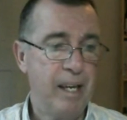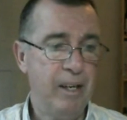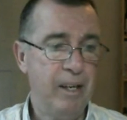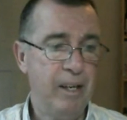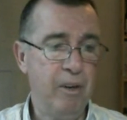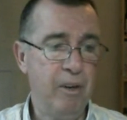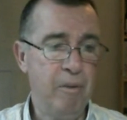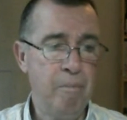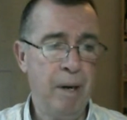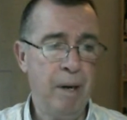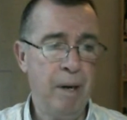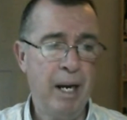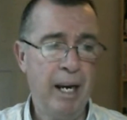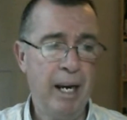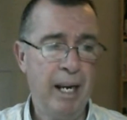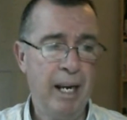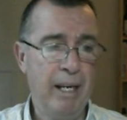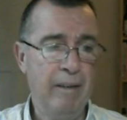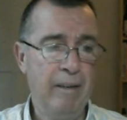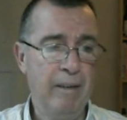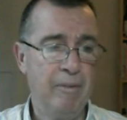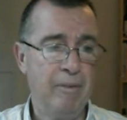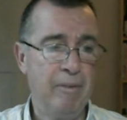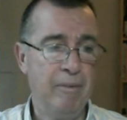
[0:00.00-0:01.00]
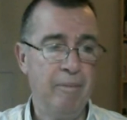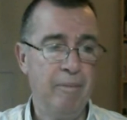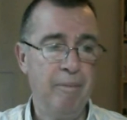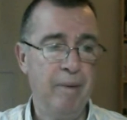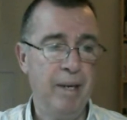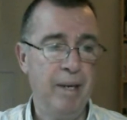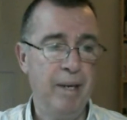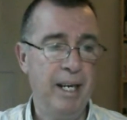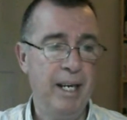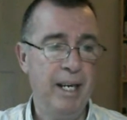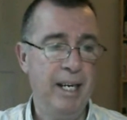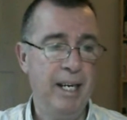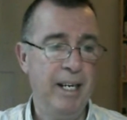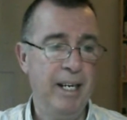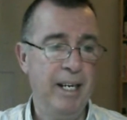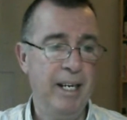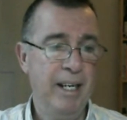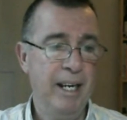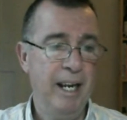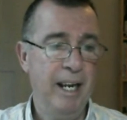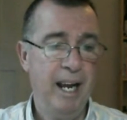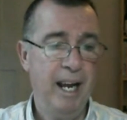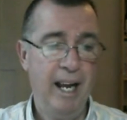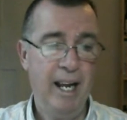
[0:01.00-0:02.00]
Goodbye from me.
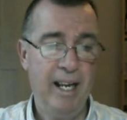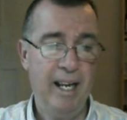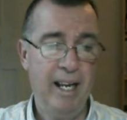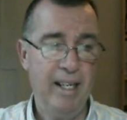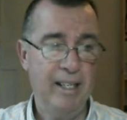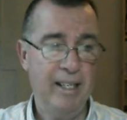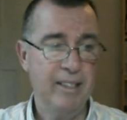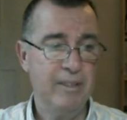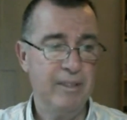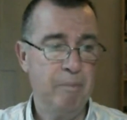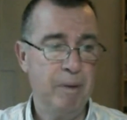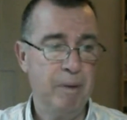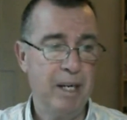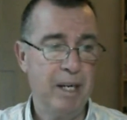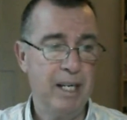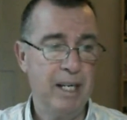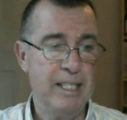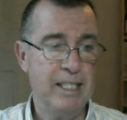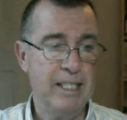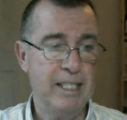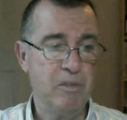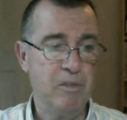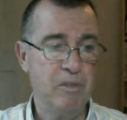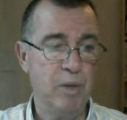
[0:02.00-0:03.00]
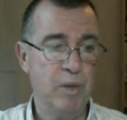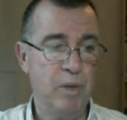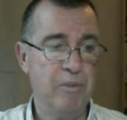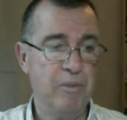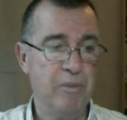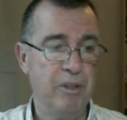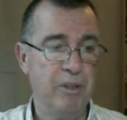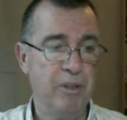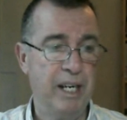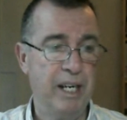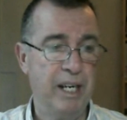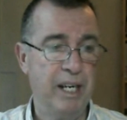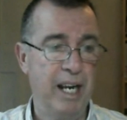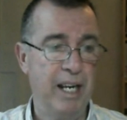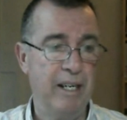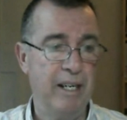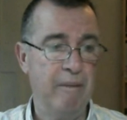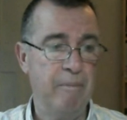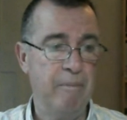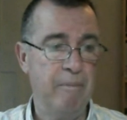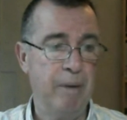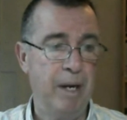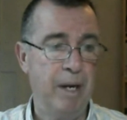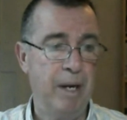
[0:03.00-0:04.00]
And bye, says Witch
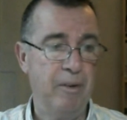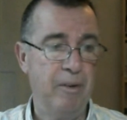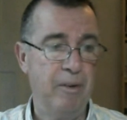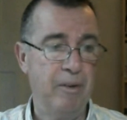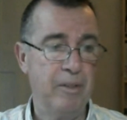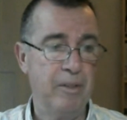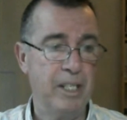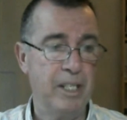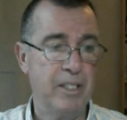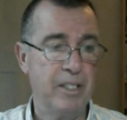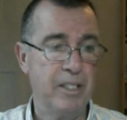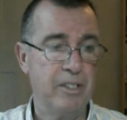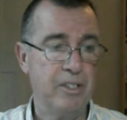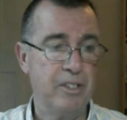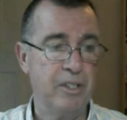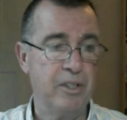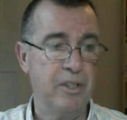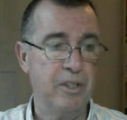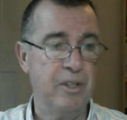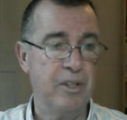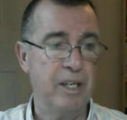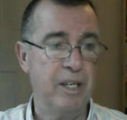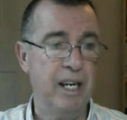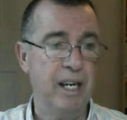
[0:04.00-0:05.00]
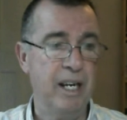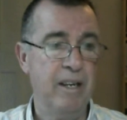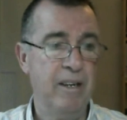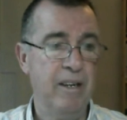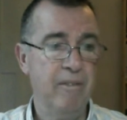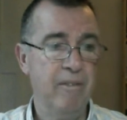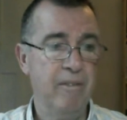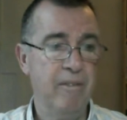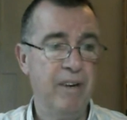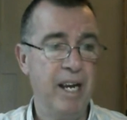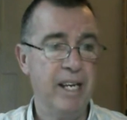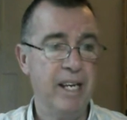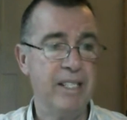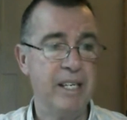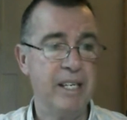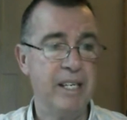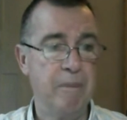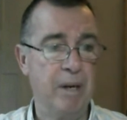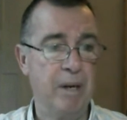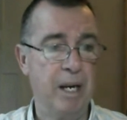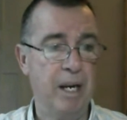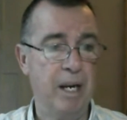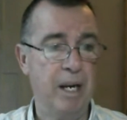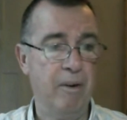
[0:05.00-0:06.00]
Morgana. Bye all, says Tulia. Fletch says
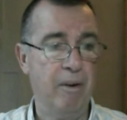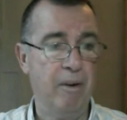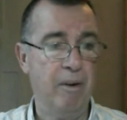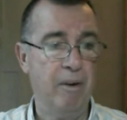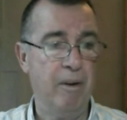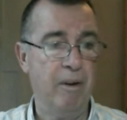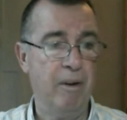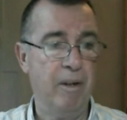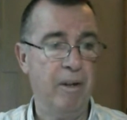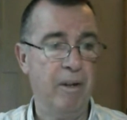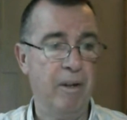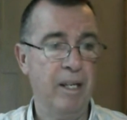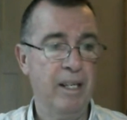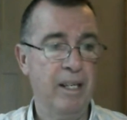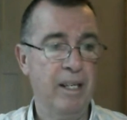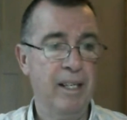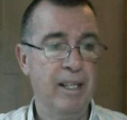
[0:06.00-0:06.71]
bye all.